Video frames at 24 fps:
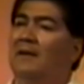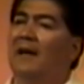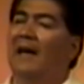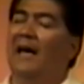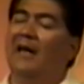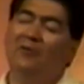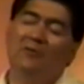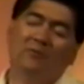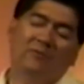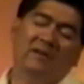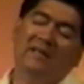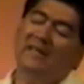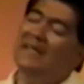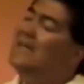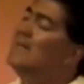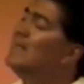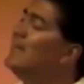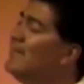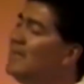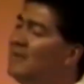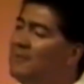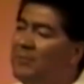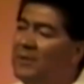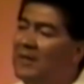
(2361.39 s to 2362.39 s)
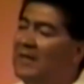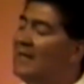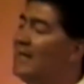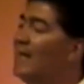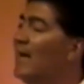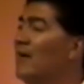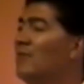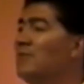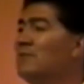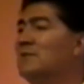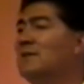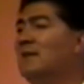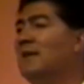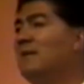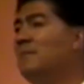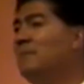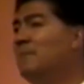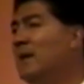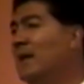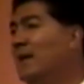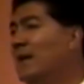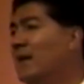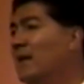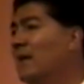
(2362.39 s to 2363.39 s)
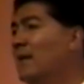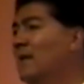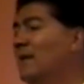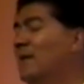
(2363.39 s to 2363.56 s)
I don't need anybody counseling me.